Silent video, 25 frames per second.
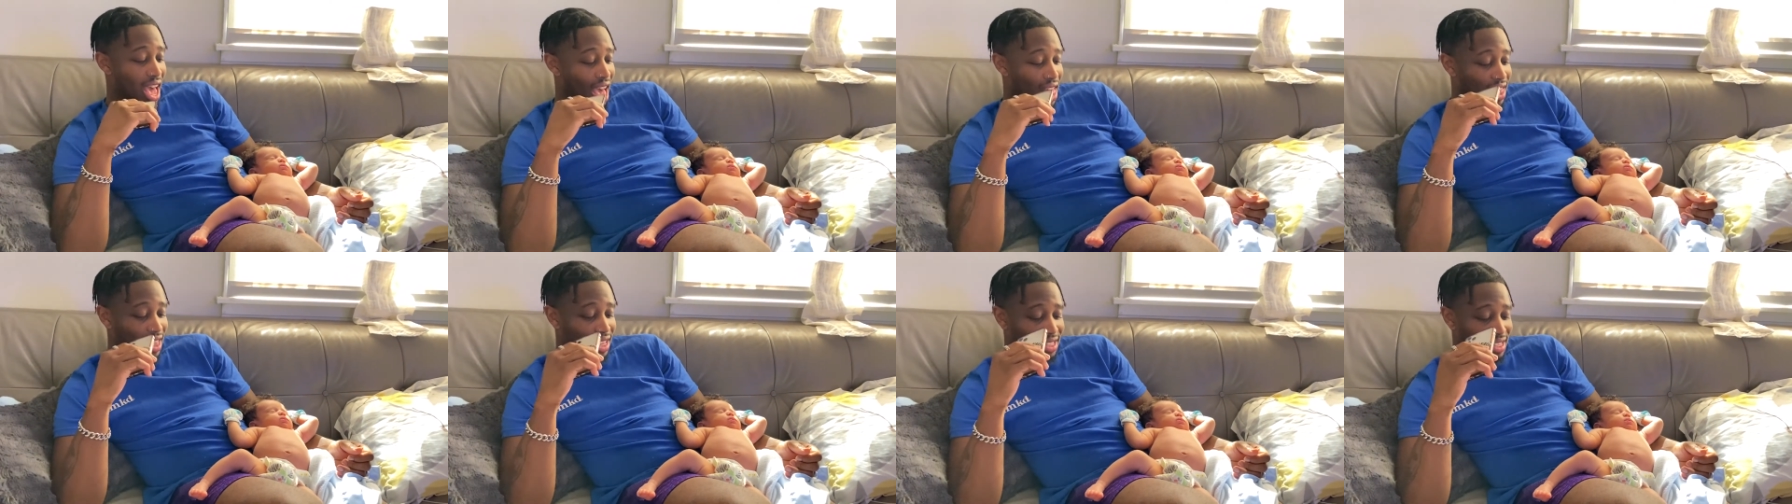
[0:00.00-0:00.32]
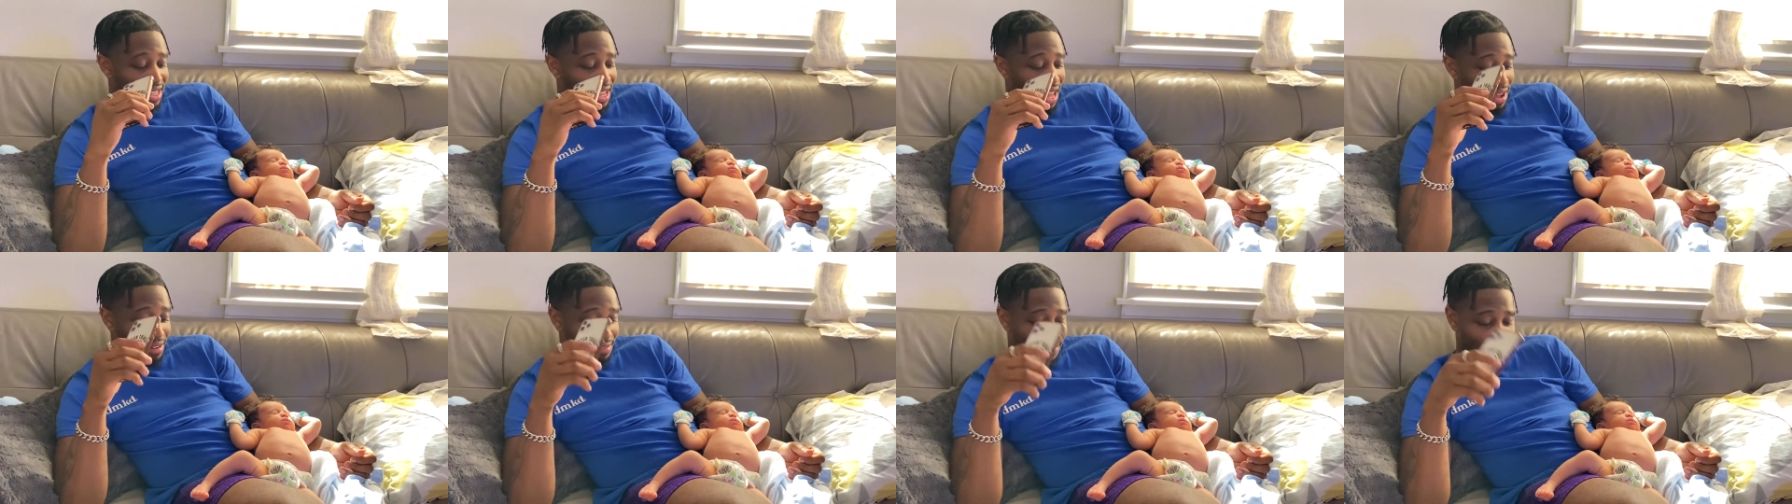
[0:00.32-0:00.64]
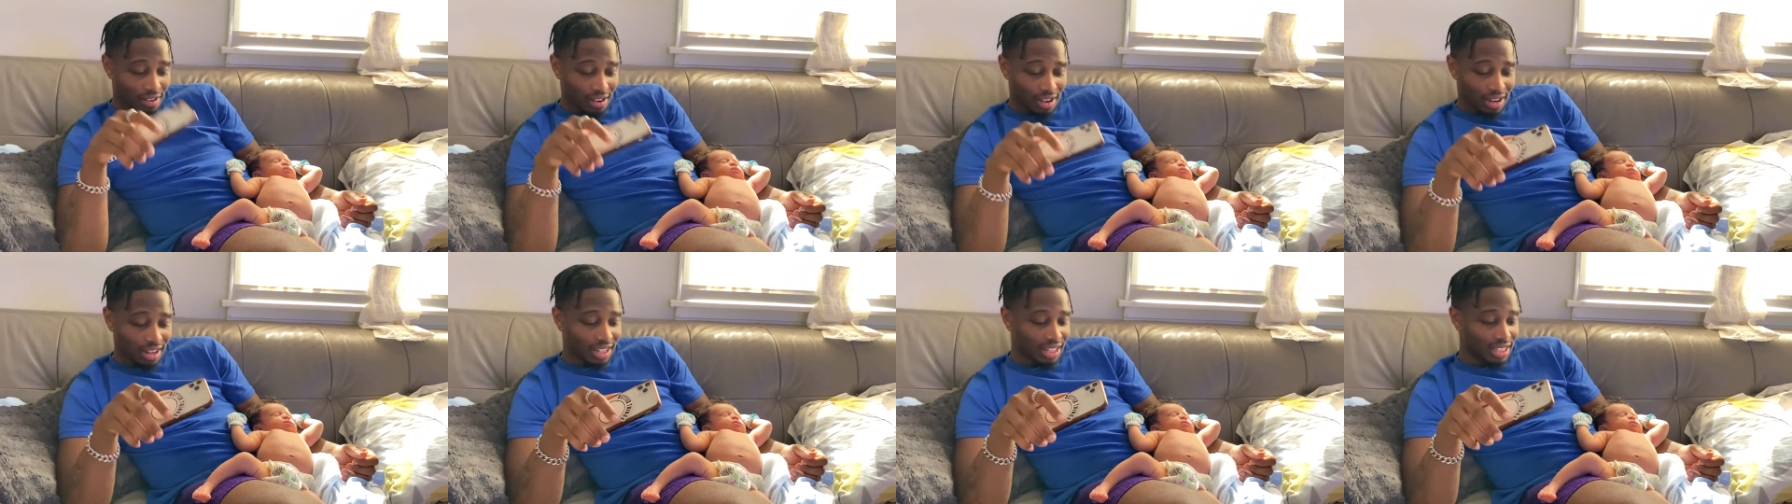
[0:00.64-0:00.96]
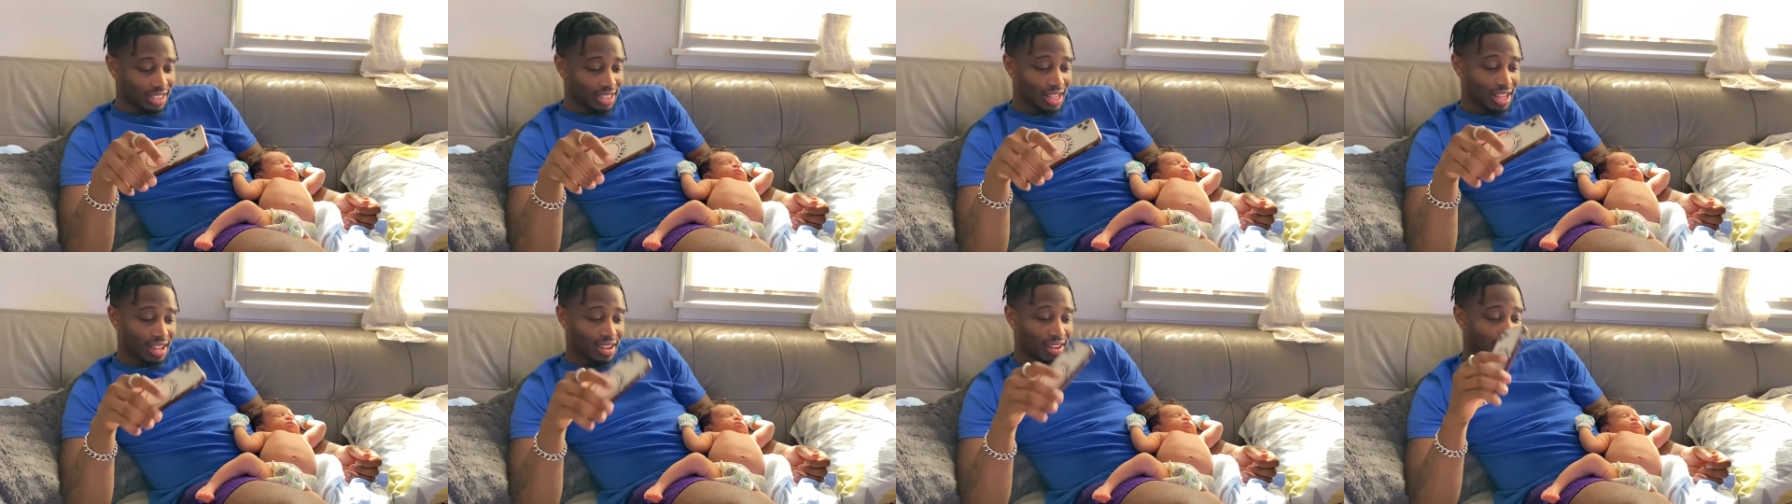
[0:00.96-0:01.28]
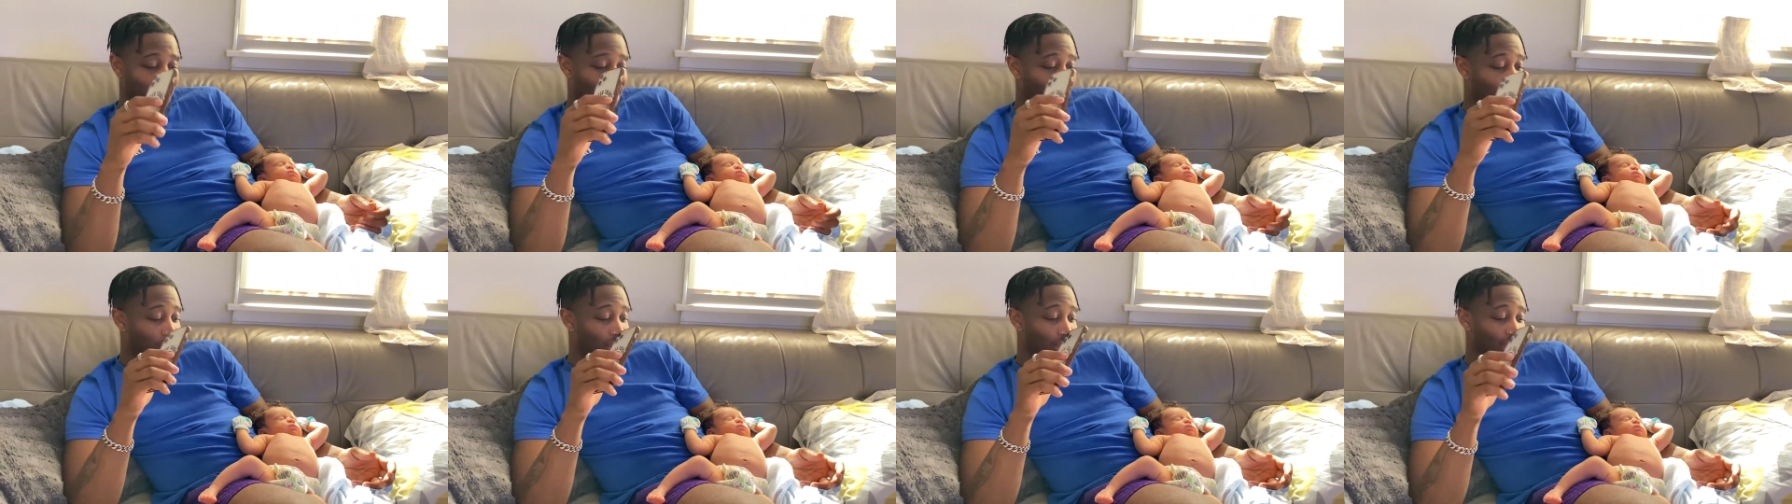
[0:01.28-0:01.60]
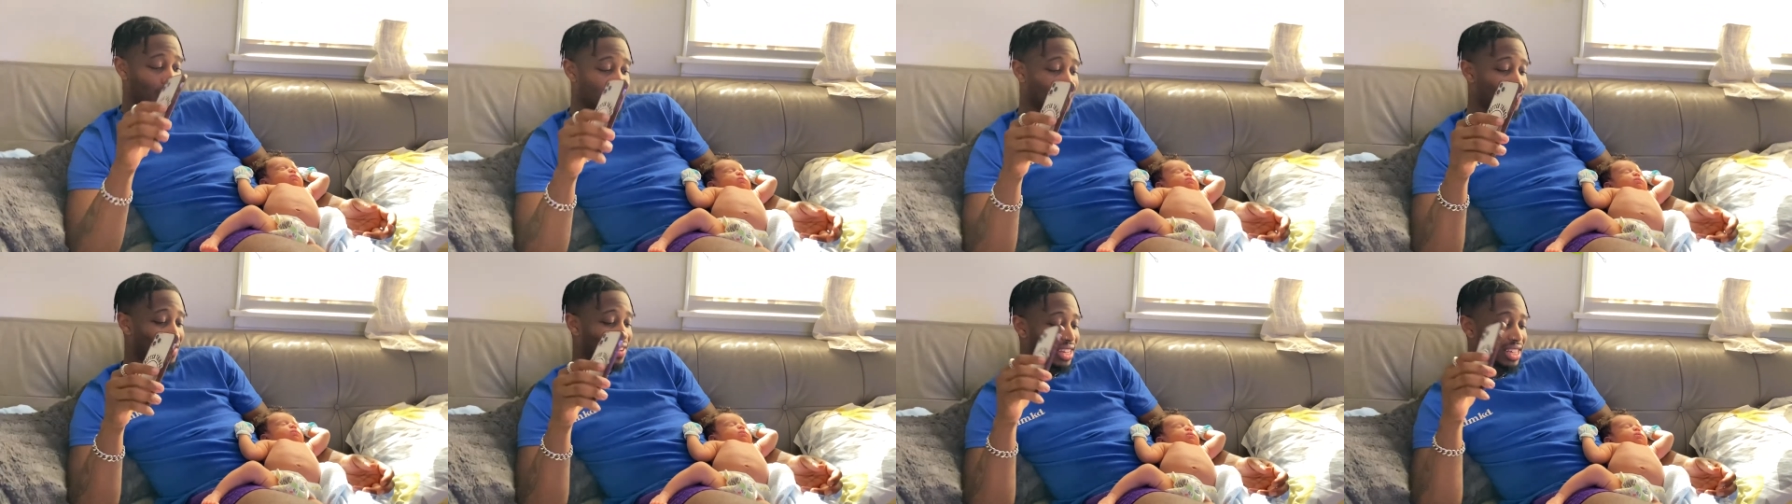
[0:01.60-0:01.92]
listen, I farted just now, and I don't
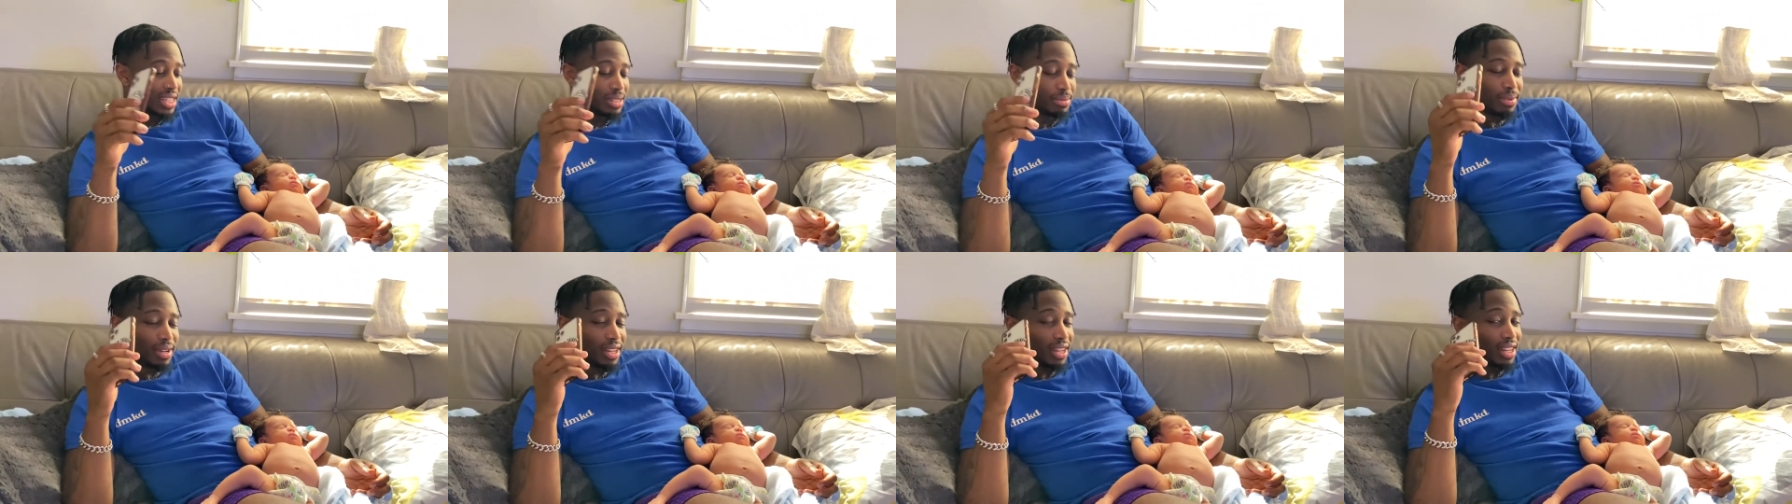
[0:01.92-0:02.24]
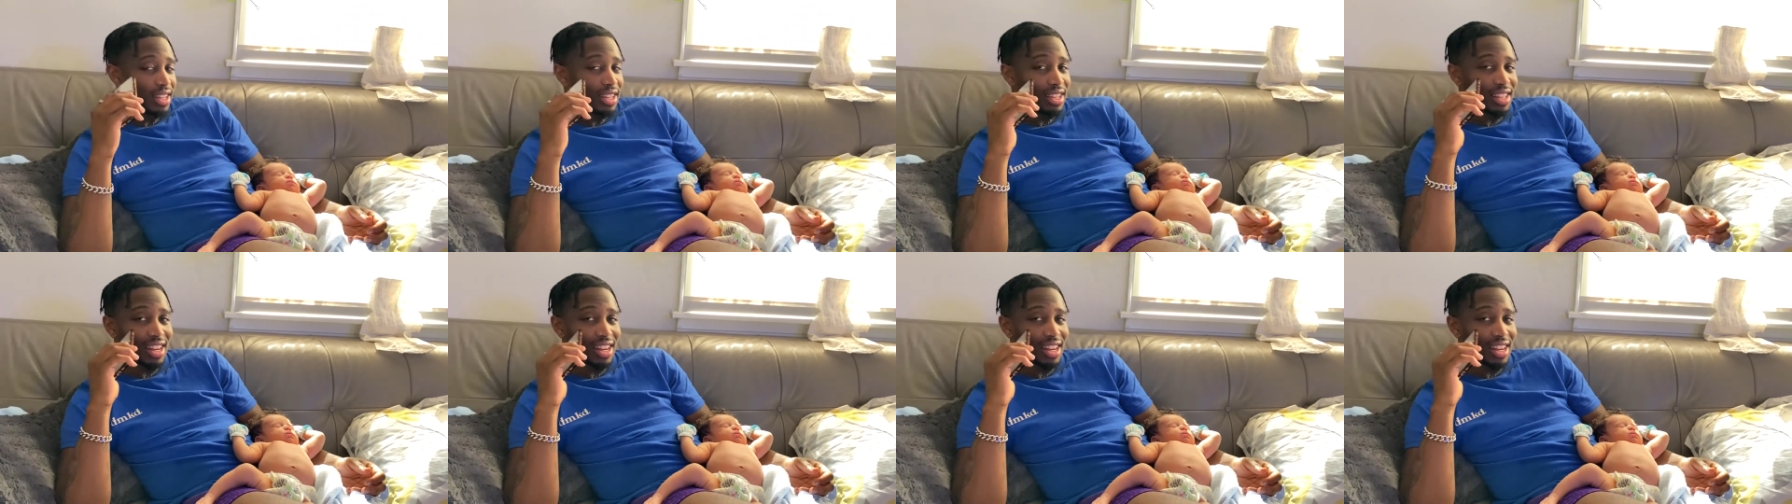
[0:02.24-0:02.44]
care if he can smell it.